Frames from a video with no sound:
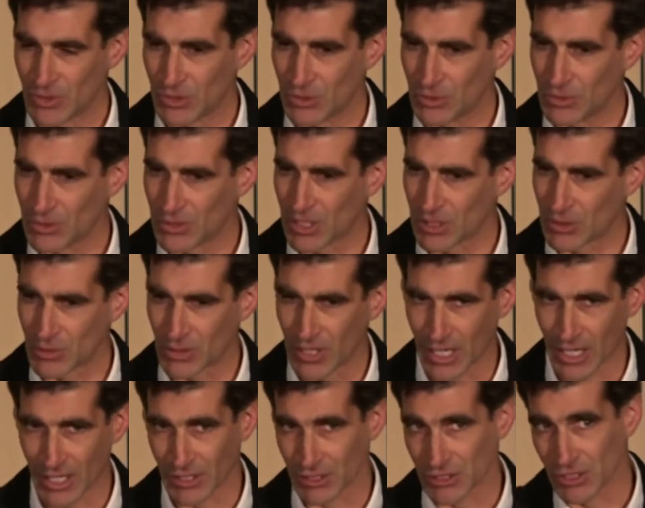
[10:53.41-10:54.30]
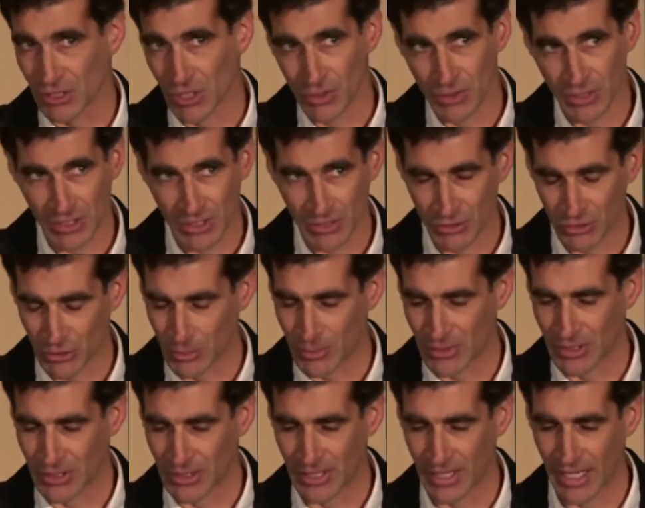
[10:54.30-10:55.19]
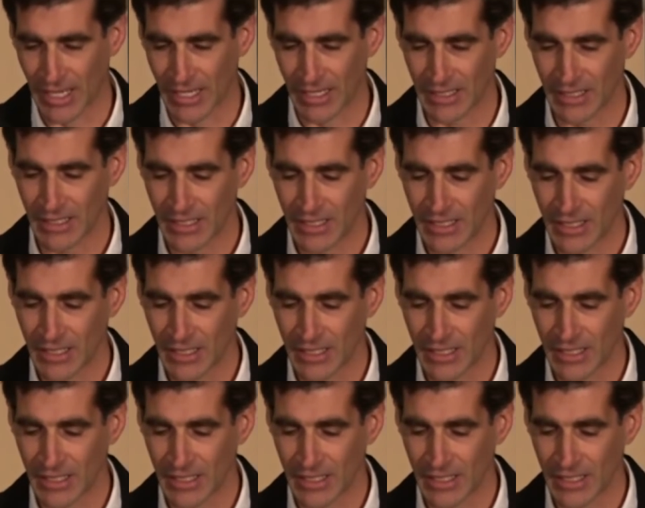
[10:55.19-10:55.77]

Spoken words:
Do code katas, go to contributor day.